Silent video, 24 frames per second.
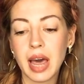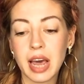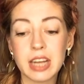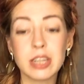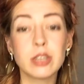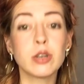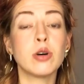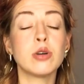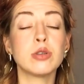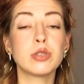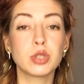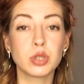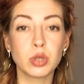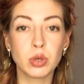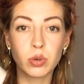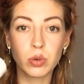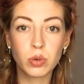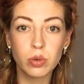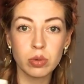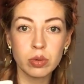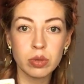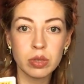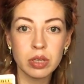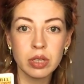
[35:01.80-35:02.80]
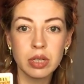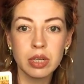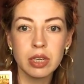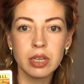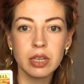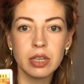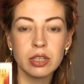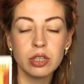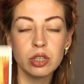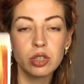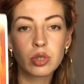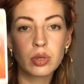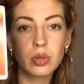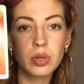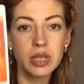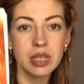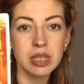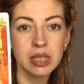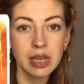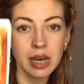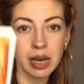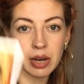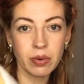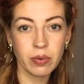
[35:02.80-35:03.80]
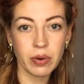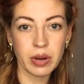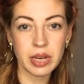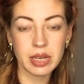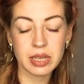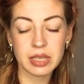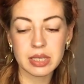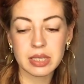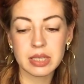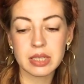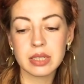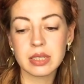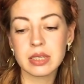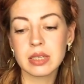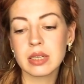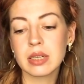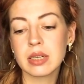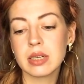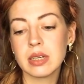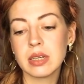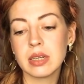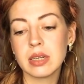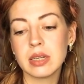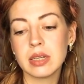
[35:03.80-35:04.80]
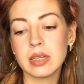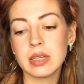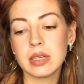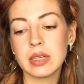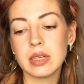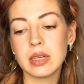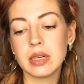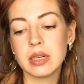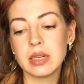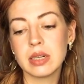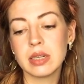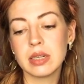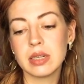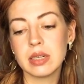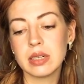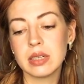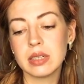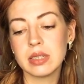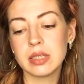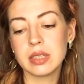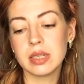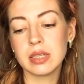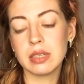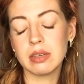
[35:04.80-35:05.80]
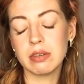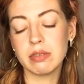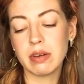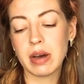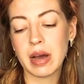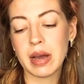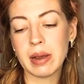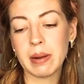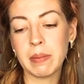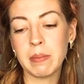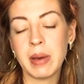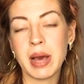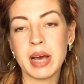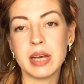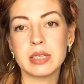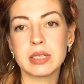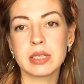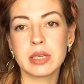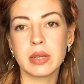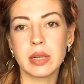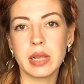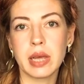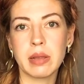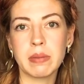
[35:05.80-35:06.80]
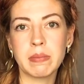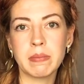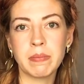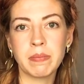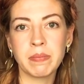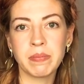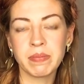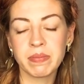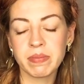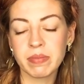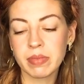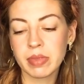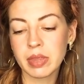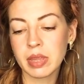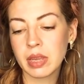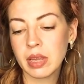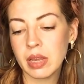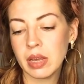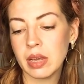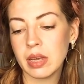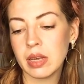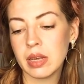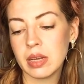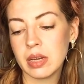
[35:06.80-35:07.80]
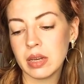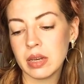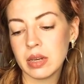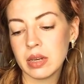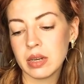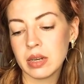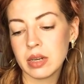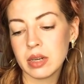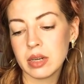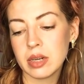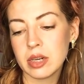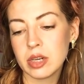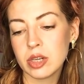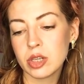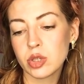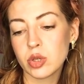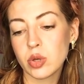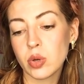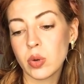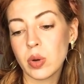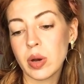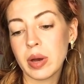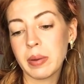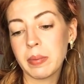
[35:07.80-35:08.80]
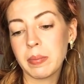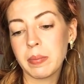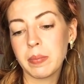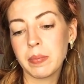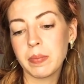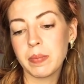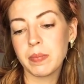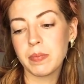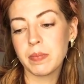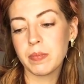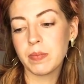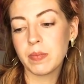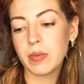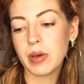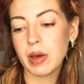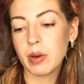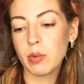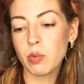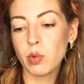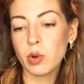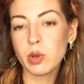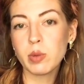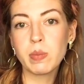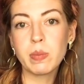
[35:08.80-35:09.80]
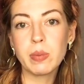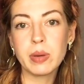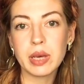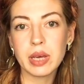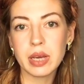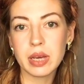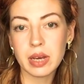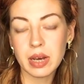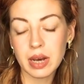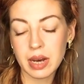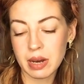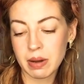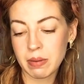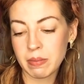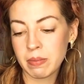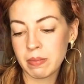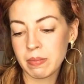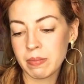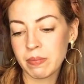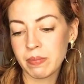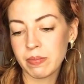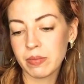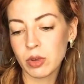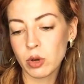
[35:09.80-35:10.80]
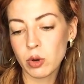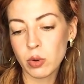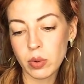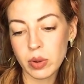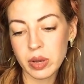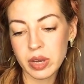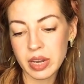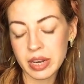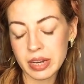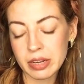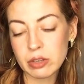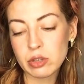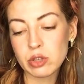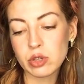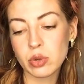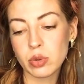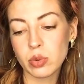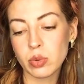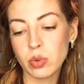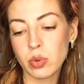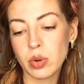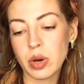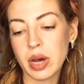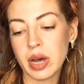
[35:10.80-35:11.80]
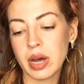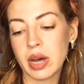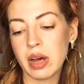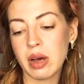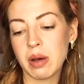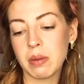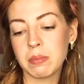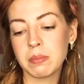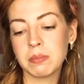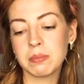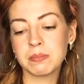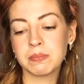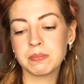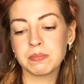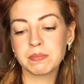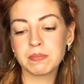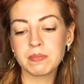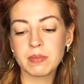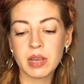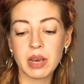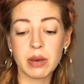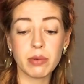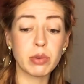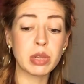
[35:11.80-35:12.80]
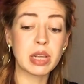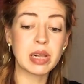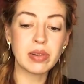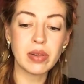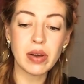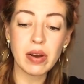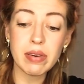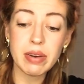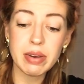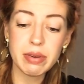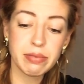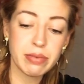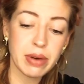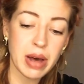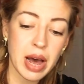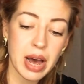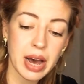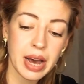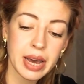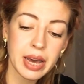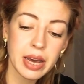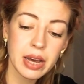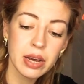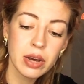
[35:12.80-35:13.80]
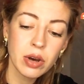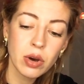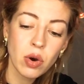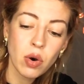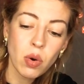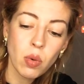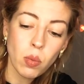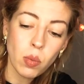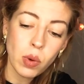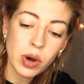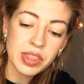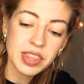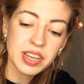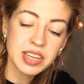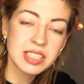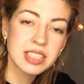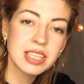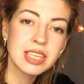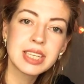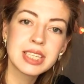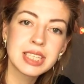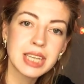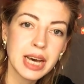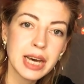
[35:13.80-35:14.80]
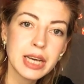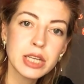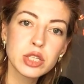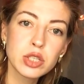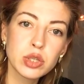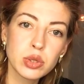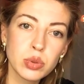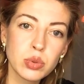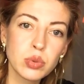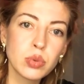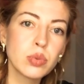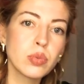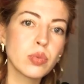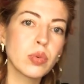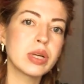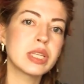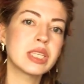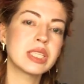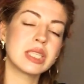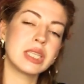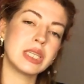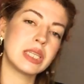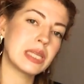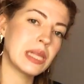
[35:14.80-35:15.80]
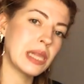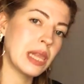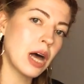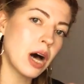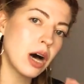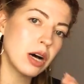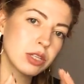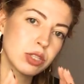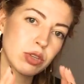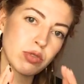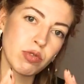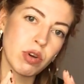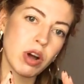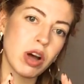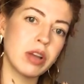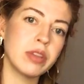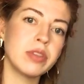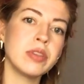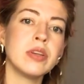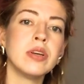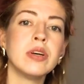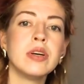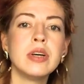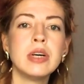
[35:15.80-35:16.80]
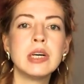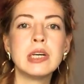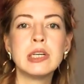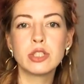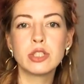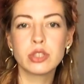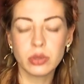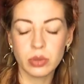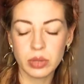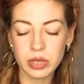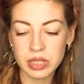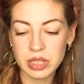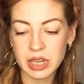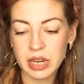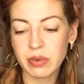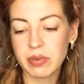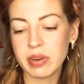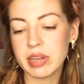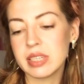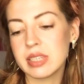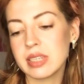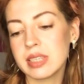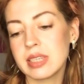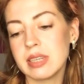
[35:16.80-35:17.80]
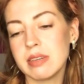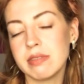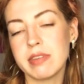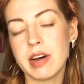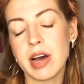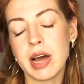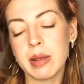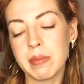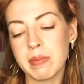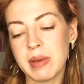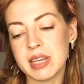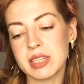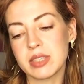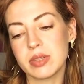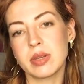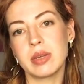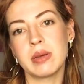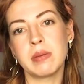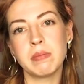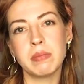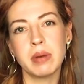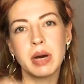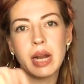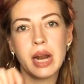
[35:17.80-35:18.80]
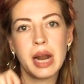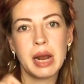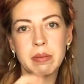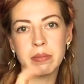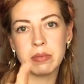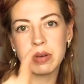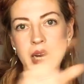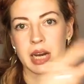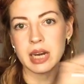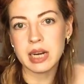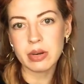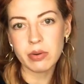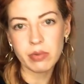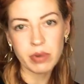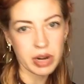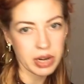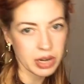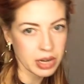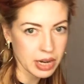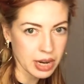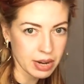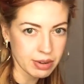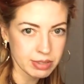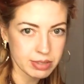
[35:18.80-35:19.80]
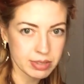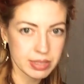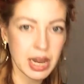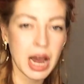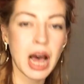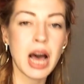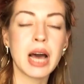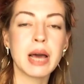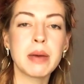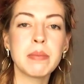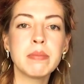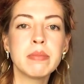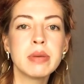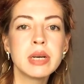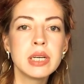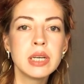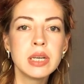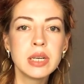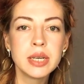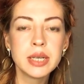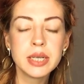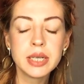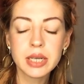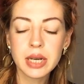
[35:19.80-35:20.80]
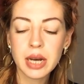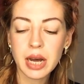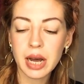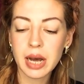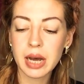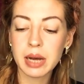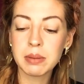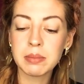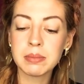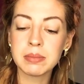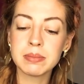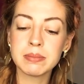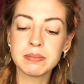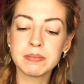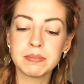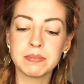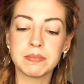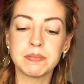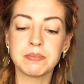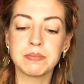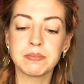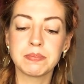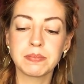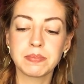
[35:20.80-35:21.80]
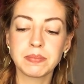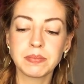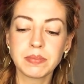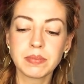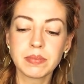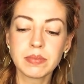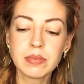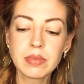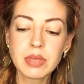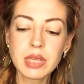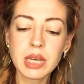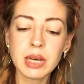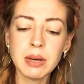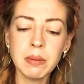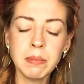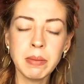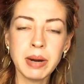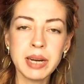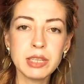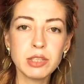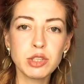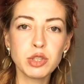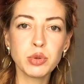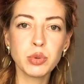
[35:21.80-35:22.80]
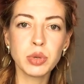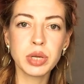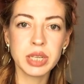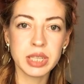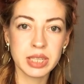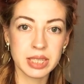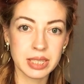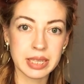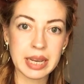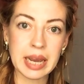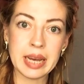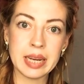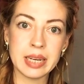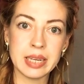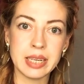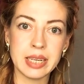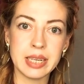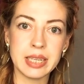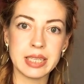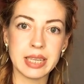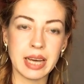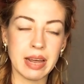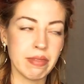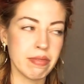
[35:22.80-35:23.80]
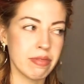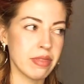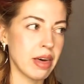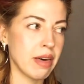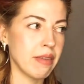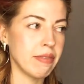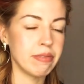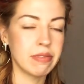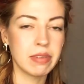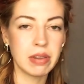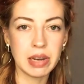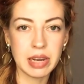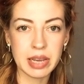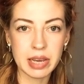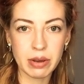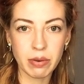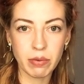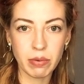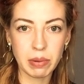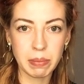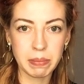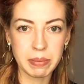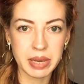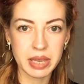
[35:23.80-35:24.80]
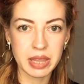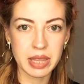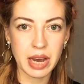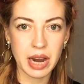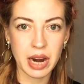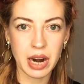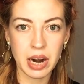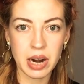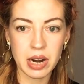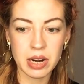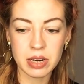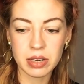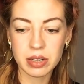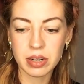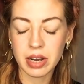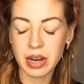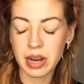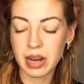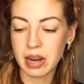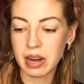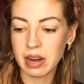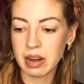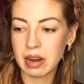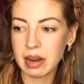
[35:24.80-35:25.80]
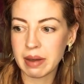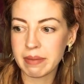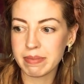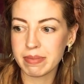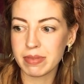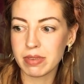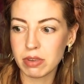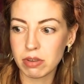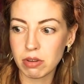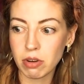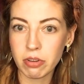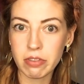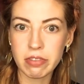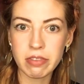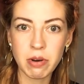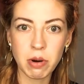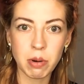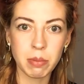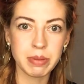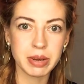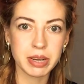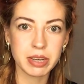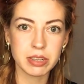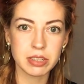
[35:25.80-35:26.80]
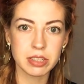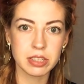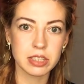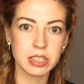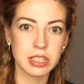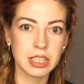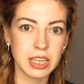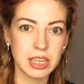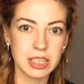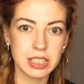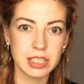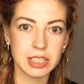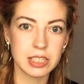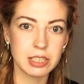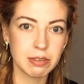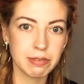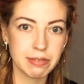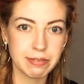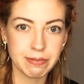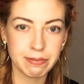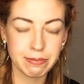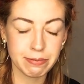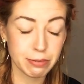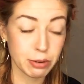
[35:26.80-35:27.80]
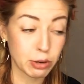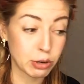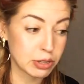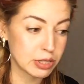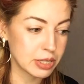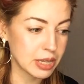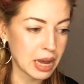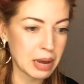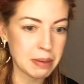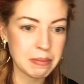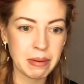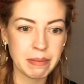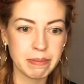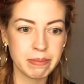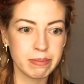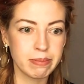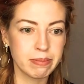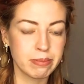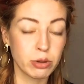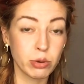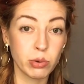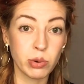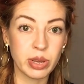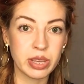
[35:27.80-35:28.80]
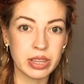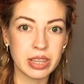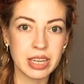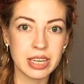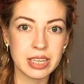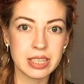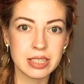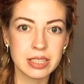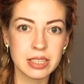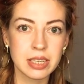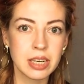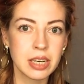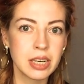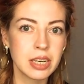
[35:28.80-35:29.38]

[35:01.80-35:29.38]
and also to integrate the divine masculine so I I would be um, going into um, I would clarify what does it take to what's this last run to integrate the divine masculine, but I'm kind of running out of time. Um, might do an extended and then the link will be there. Uh, I don't know because this is the first time I'm doing this.